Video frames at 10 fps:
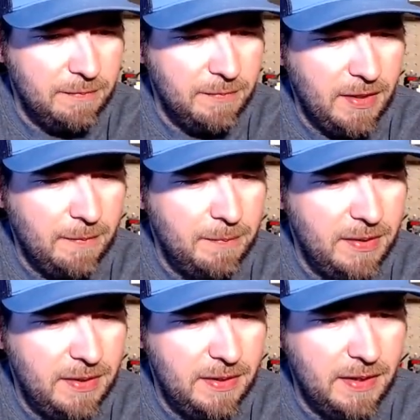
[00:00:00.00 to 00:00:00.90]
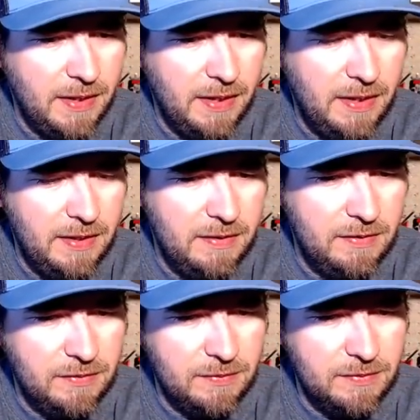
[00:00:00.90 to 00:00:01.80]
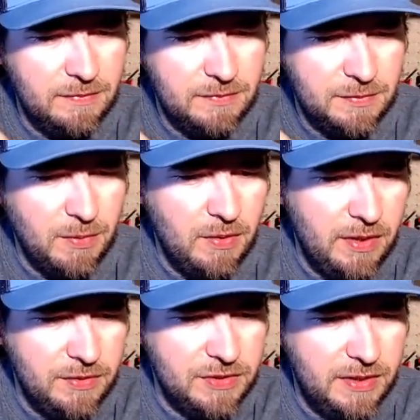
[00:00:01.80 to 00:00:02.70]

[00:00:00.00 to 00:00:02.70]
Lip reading: I'm not a big small hair jig